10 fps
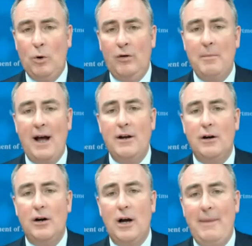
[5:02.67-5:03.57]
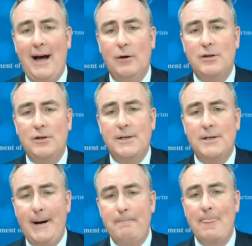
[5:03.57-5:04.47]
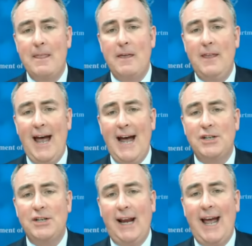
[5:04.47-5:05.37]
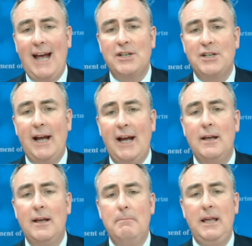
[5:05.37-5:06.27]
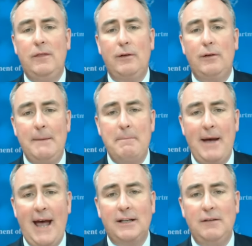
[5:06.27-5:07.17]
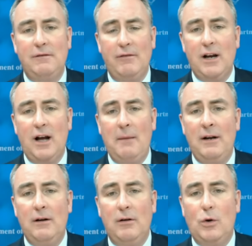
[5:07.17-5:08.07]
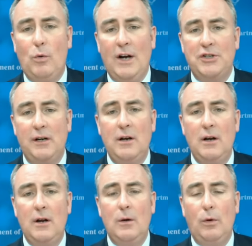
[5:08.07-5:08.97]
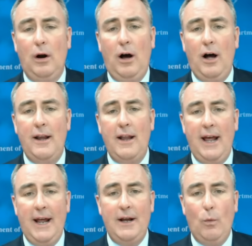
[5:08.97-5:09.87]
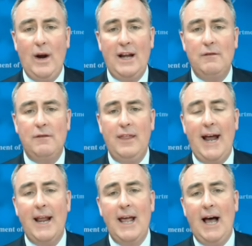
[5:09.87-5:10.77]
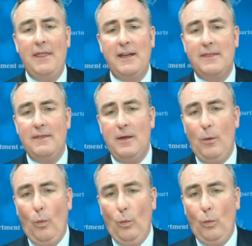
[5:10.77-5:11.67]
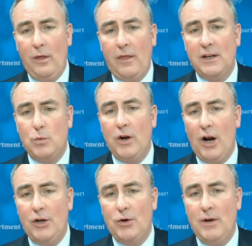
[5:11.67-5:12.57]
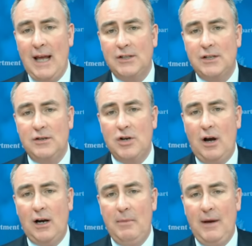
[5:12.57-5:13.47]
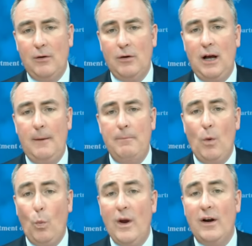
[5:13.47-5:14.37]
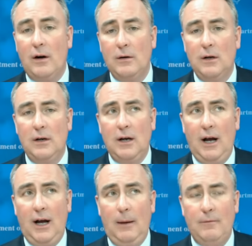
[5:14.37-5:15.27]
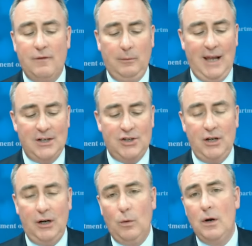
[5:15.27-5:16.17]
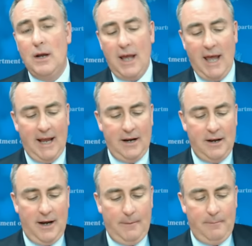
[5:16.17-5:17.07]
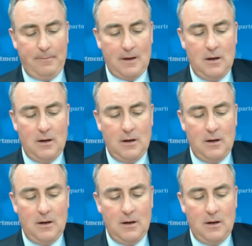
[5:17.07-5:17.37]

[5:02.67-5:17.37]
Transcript: one more reminder about um, the hashtag hashtag P3Impact. If you have a comment or a question, we're on and uh, waiting for that. I think one of the things we ought to do next is talk about um, the winner um, from last year. And um,